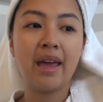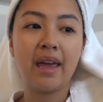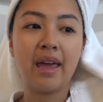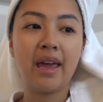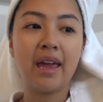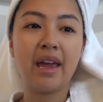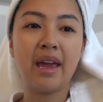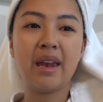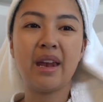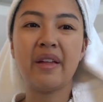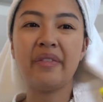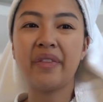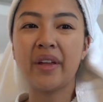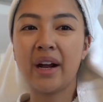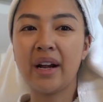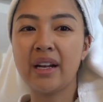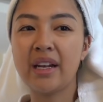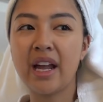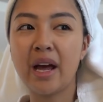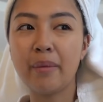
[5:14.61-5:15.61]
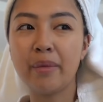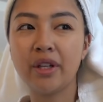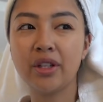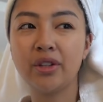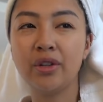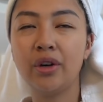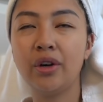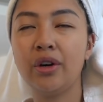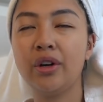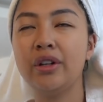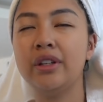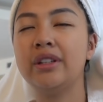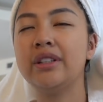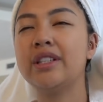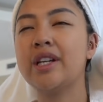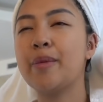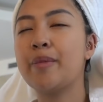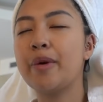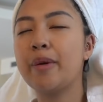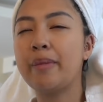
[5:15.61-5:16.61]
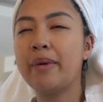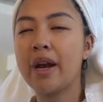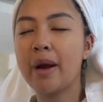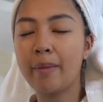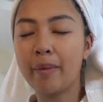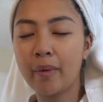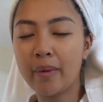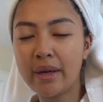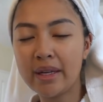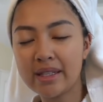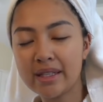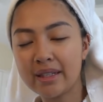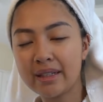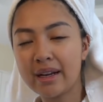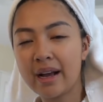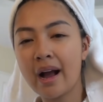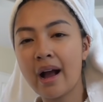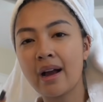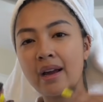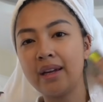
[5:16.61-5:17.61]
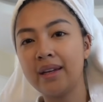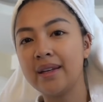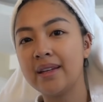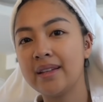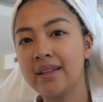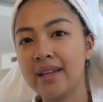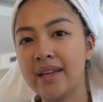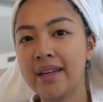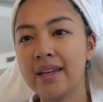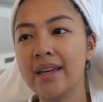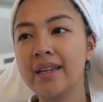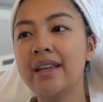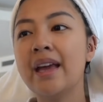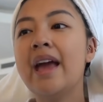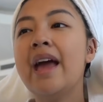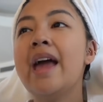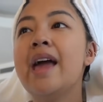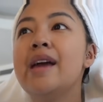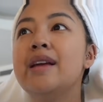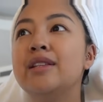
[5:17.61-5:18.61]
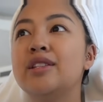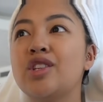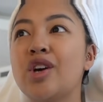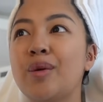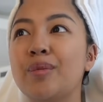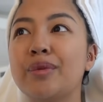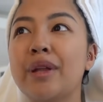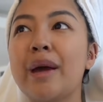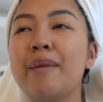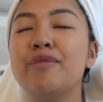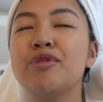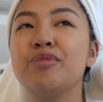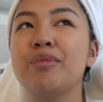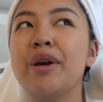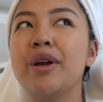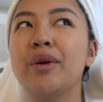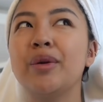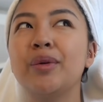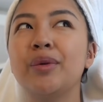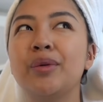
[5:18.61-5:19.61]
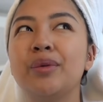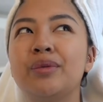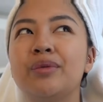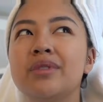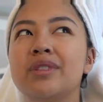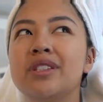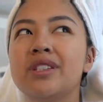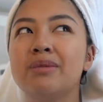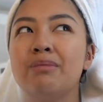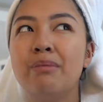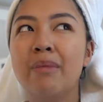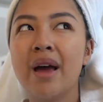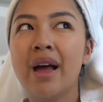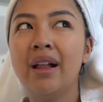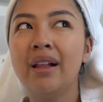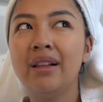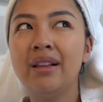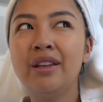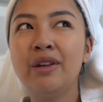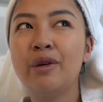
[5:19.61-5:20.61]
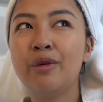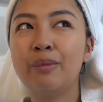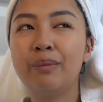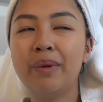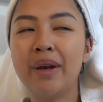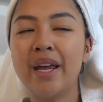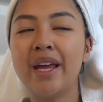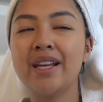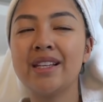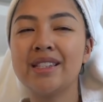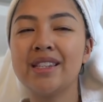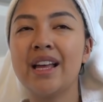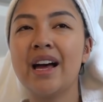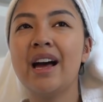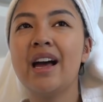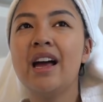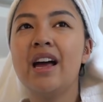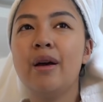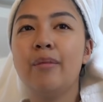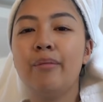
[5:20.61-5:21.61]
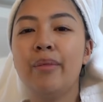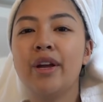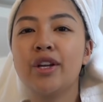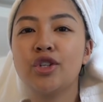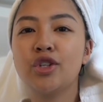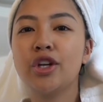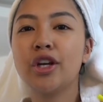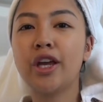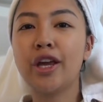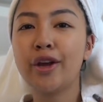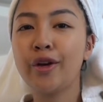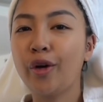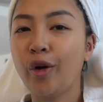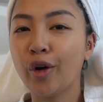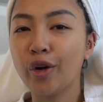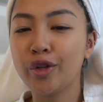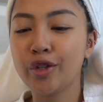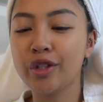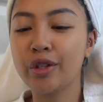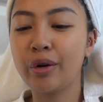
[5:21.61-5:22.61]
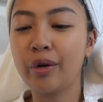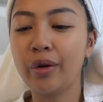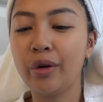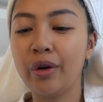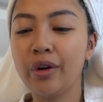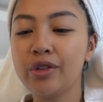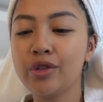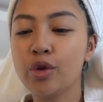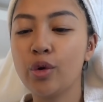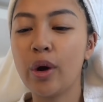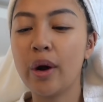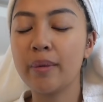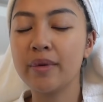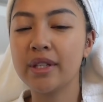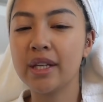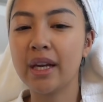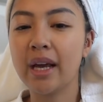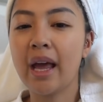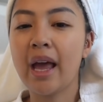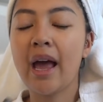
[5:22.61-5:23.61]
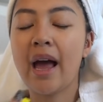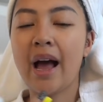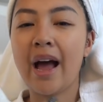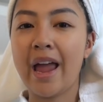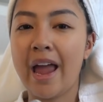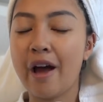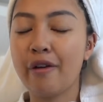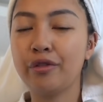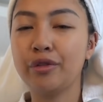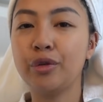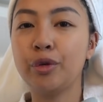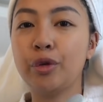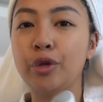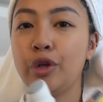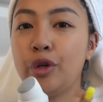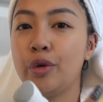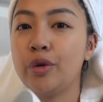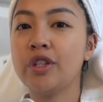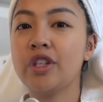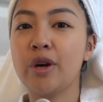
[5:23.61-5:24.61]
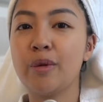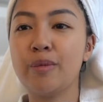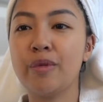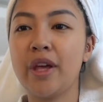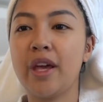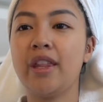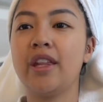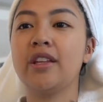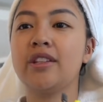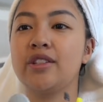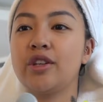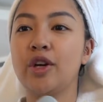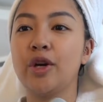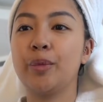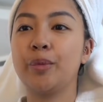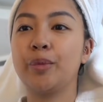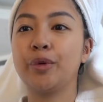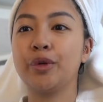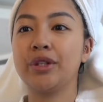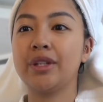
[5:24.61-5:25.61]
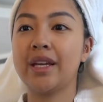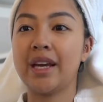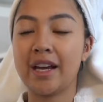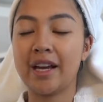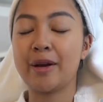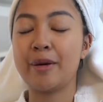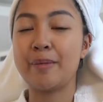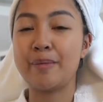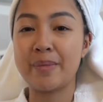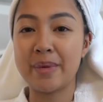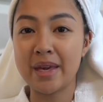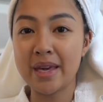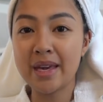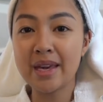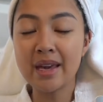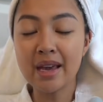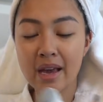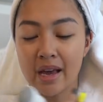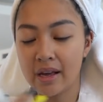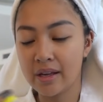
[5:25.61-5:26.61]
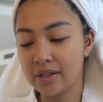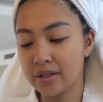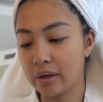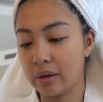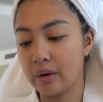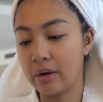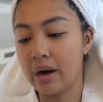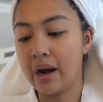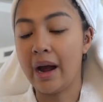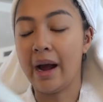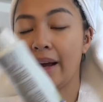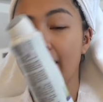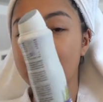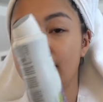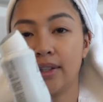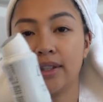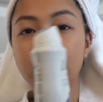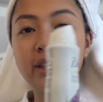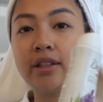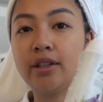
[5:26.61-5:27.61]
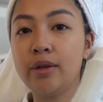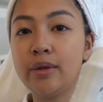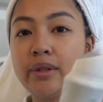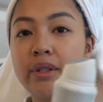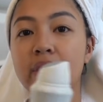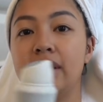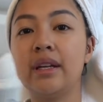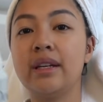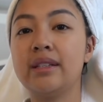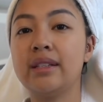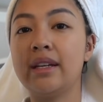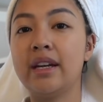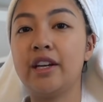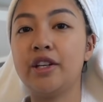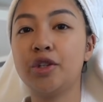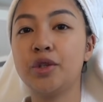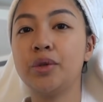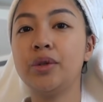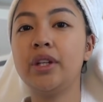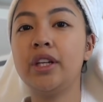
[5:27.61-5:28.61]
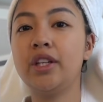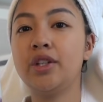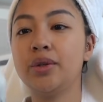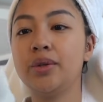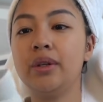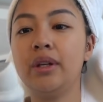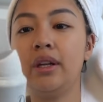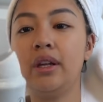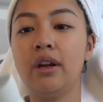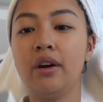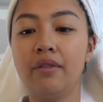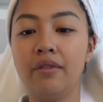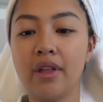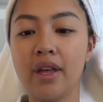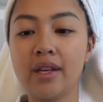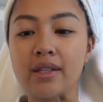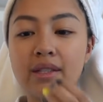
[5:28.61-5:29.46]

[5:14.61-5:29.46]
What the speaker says: and ang tagal namin doon, syempre pinapawisin kang init-init. And sometimes, merong smell yung place na medyo naging conscious ako. So I was like, I have to use something that's gonna protect me. So I started using this and I truly, truly love